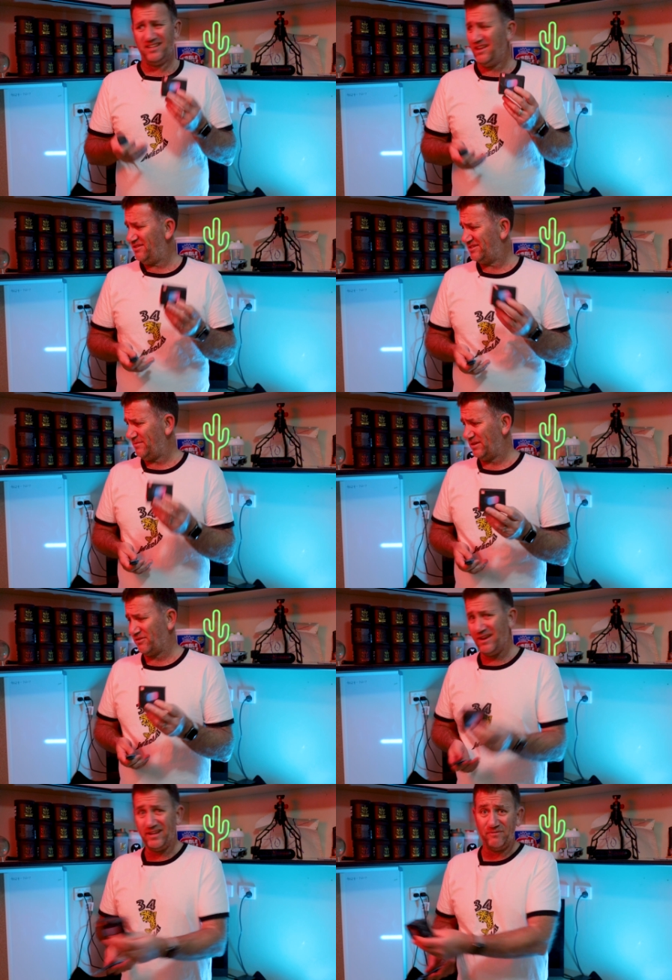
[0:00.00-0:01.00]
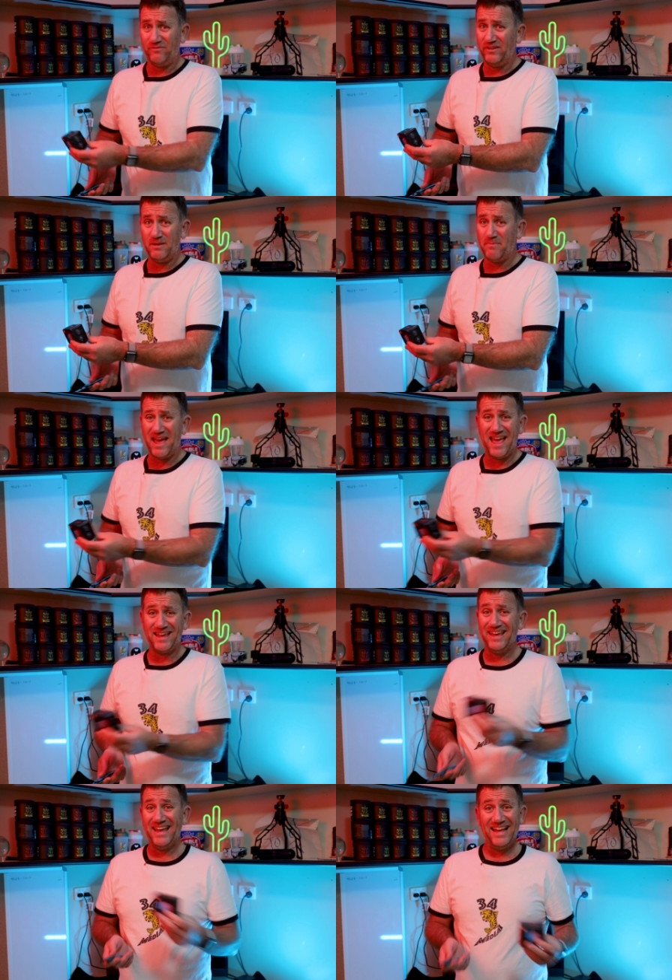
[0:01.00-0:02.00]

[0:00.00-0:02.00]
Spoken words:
You know, it's something great. You can fit in your bag.